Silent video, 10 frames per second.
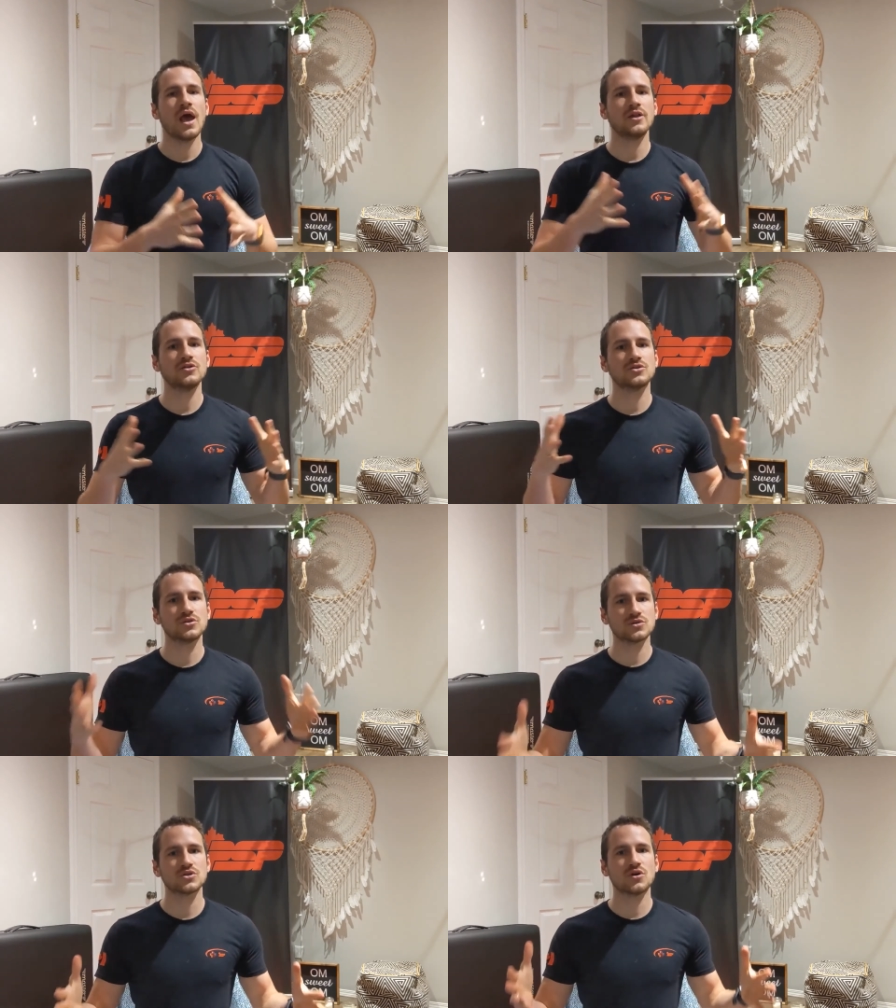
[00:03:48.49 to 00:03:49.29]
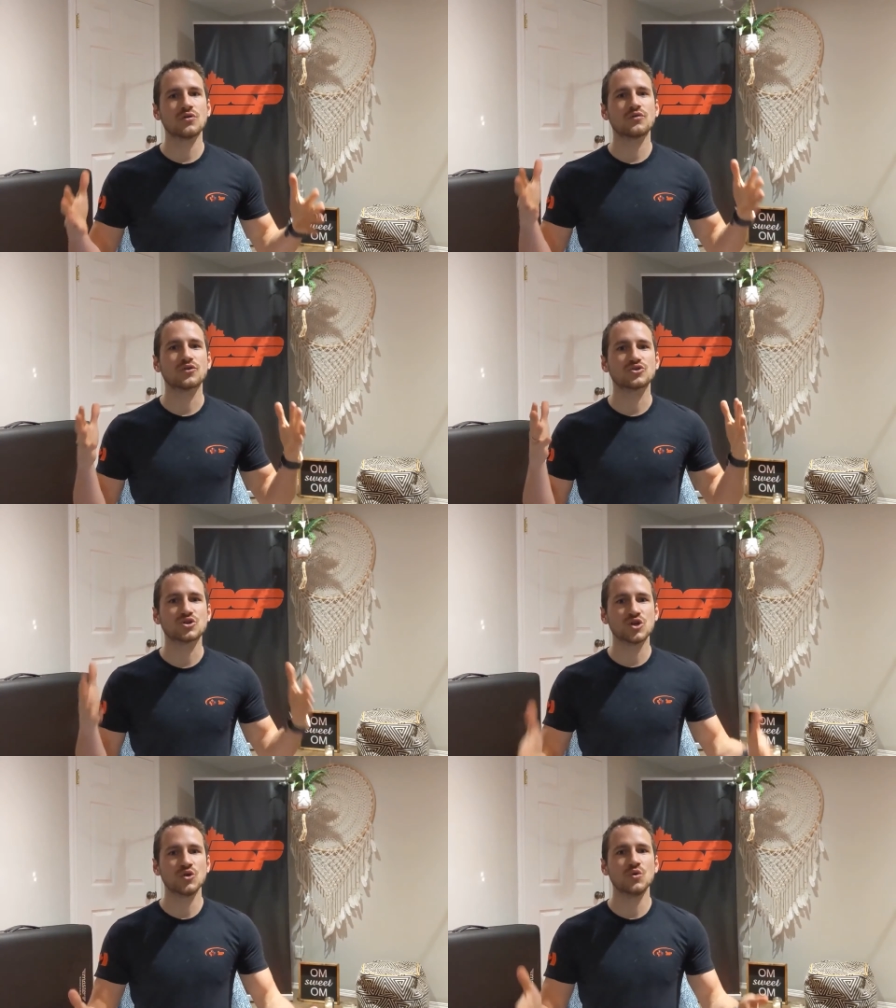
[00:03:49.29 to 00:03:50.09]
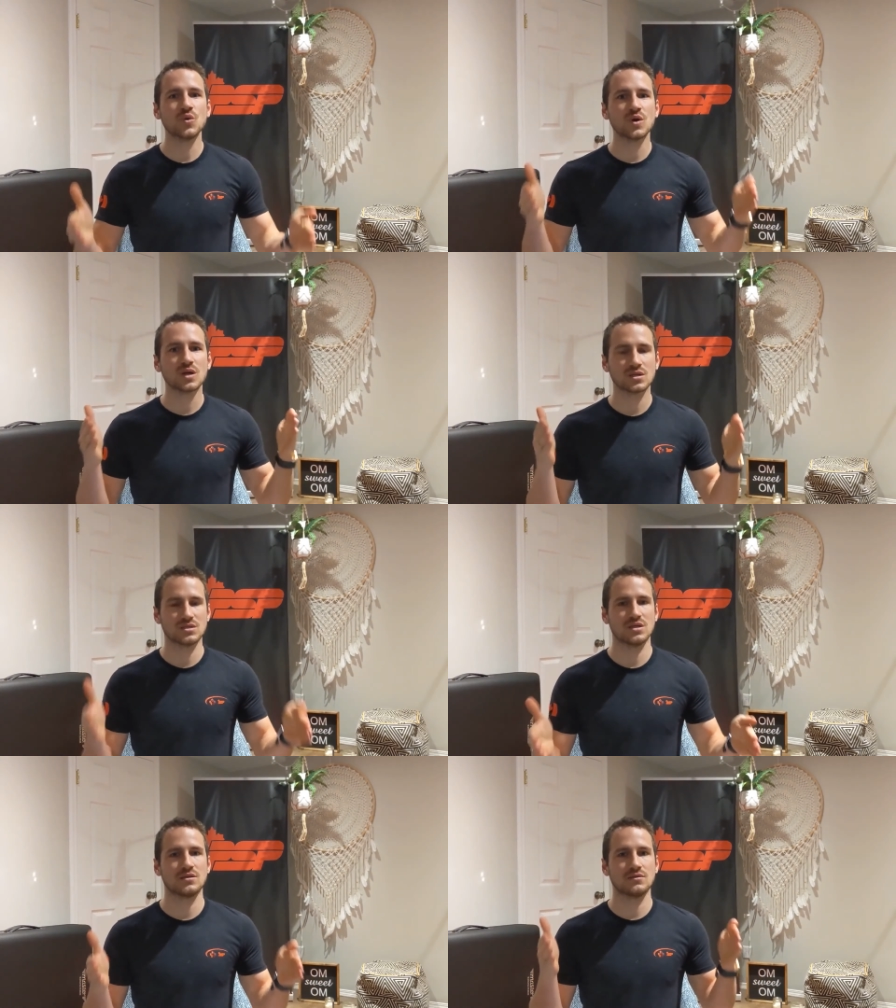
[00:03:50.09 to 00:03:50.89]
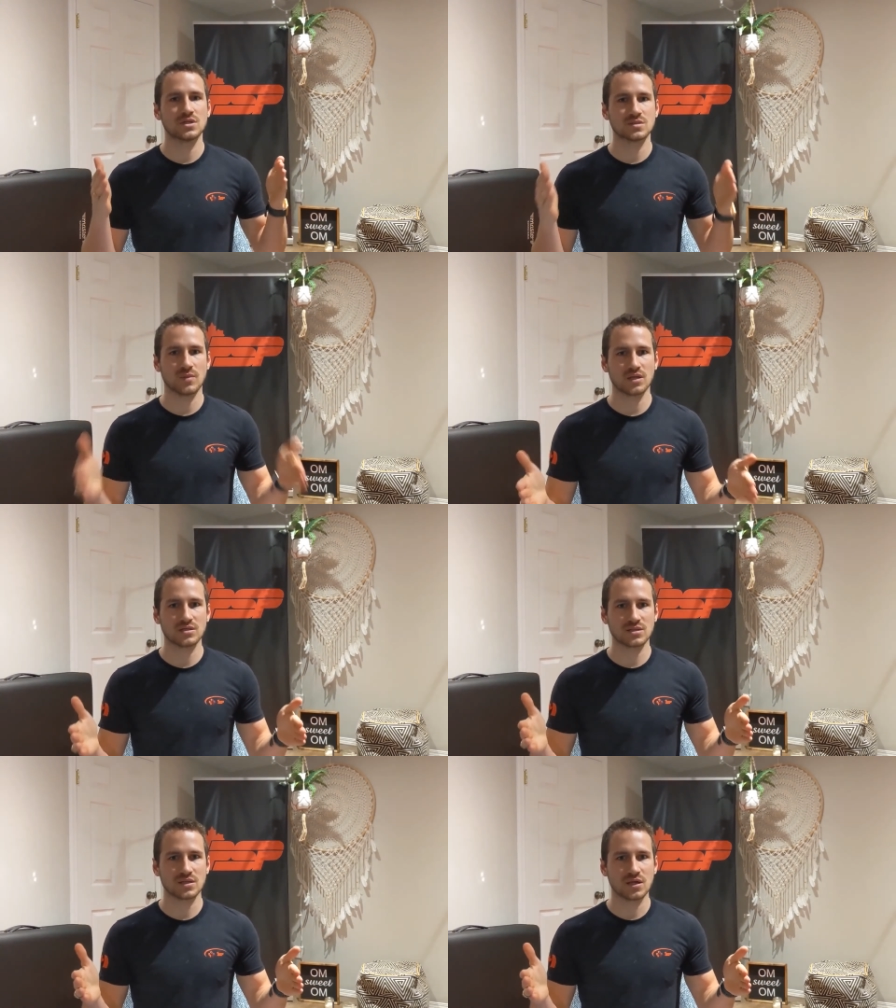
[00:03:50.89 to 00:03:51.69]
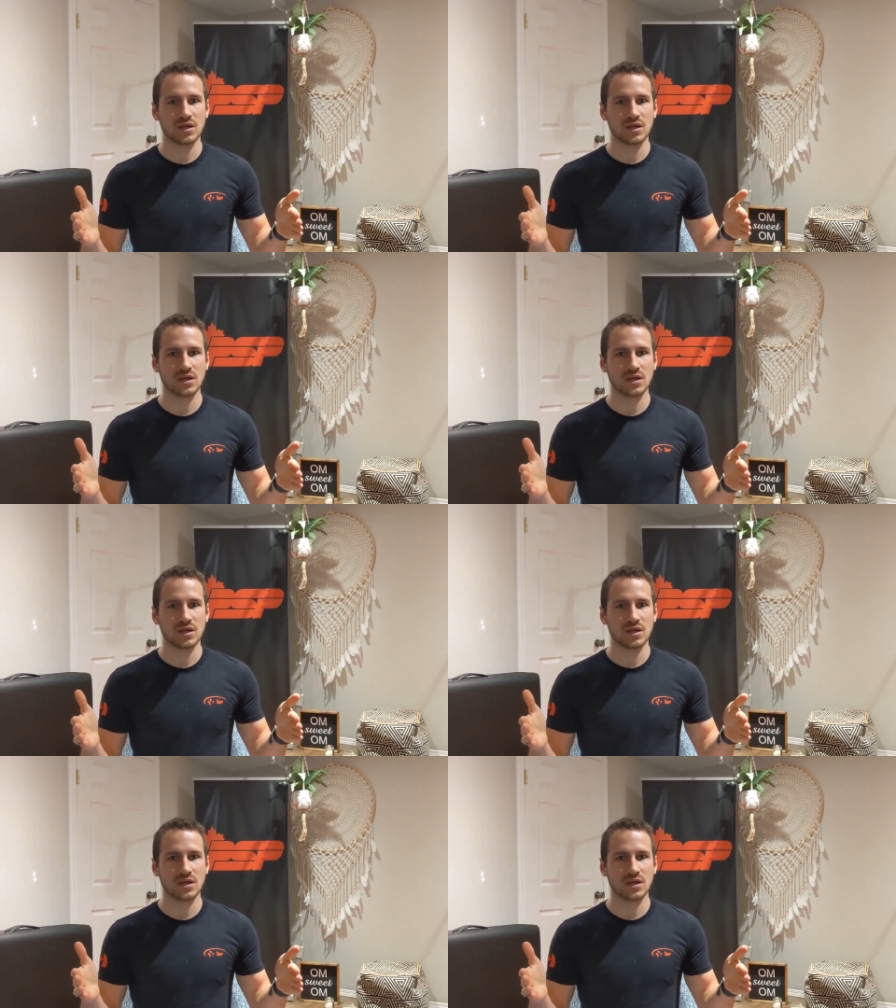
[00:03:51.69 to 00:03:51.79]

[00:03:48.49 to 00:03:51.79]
and you do so for two continuous months.